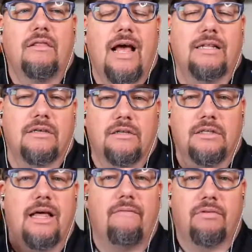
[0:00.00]
that's a
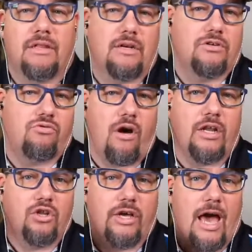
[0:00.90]
level that they're trying to
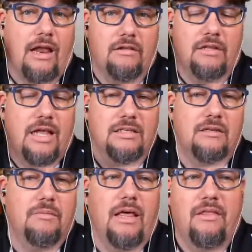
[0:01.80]
look at. And
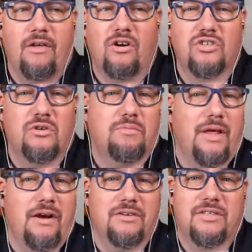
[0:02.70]
there are certain
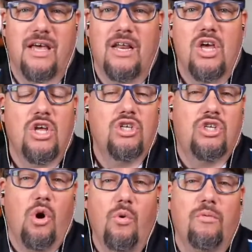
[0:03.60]
players that
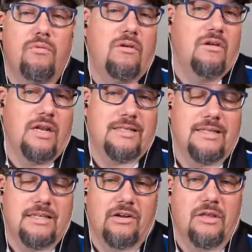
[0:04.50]
don't
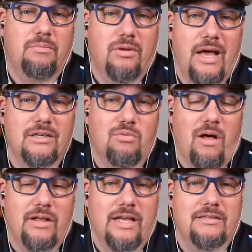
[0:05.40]
necessarily play as
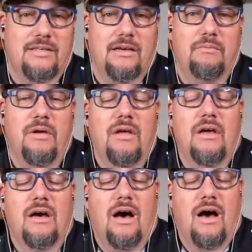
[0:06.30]
well against him.
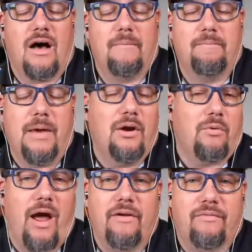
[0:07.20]
Peter
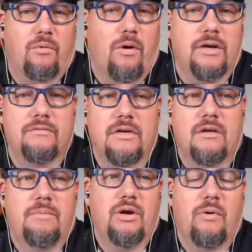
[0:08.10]
Wright, for one.
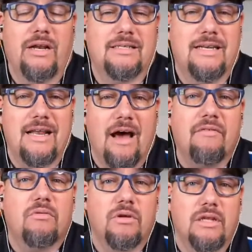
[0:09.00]
Peter Wright has
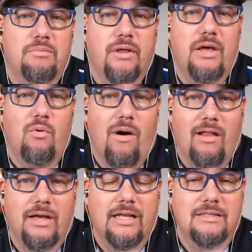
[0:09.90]
never really played well
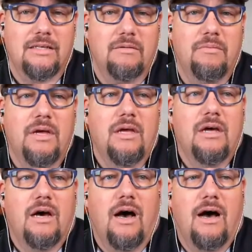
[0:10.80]
against him.
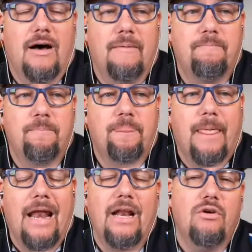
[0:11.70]
And
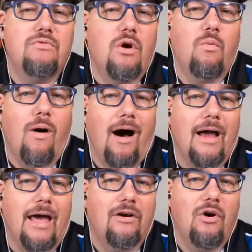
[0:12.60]
I don't know
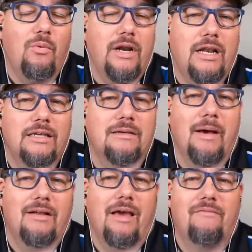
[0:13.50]
why. I don't know what it is
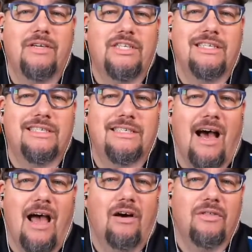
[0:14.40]
about MVG's
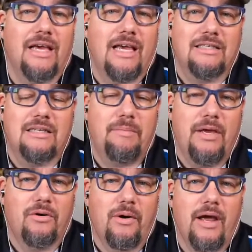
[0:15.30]
style that gets to
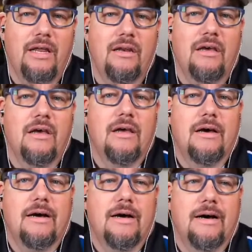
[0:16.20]
Peter Wright.
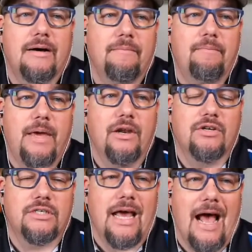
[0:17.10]
Peter
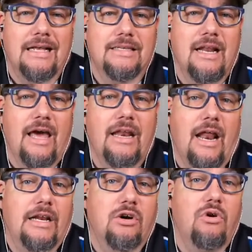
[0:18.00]
just hasn't.
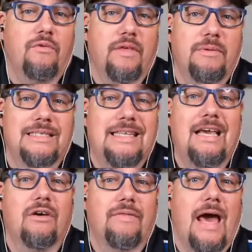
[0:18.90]
I don't know if the
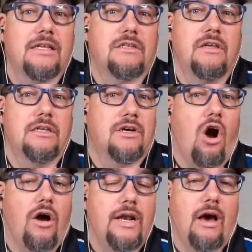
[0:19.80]
mystique of that is
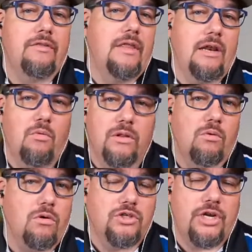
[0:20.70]
gone now, that he won the
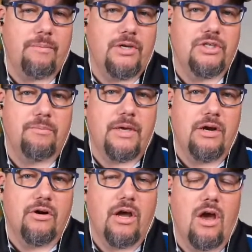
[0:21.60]
world championship a
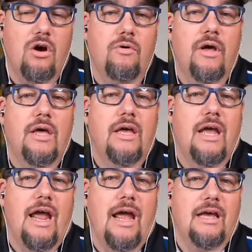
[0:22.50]
year ago,
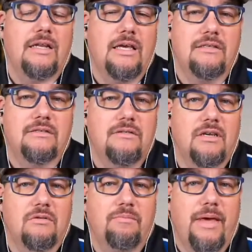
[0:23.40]
and he's, you
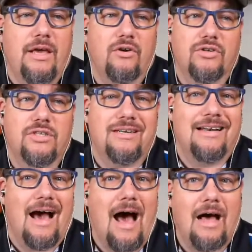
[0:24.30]
know, Peter's
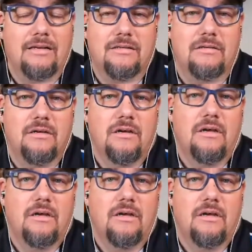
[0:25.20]
not